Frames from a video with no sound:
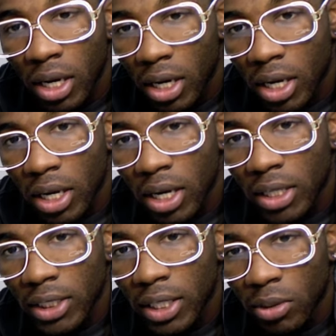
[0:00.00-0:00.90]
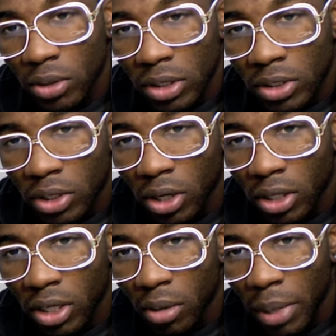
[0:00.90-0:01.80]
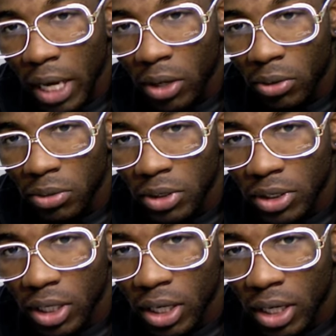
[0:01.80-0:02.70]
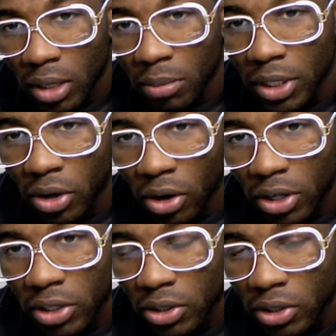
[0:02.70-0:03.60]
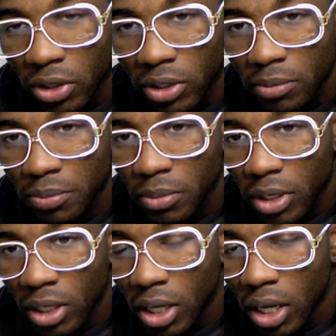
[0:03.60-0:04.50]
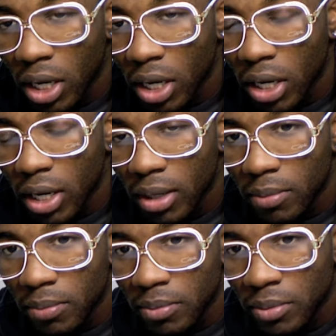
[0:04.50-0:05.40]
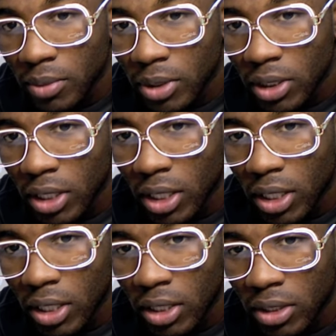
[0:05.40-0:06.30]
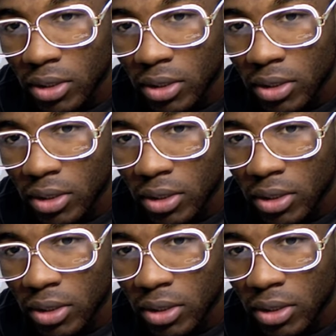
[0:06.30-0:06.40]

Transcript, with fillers: Uh, today we're going to talk about um, an article, um, uh,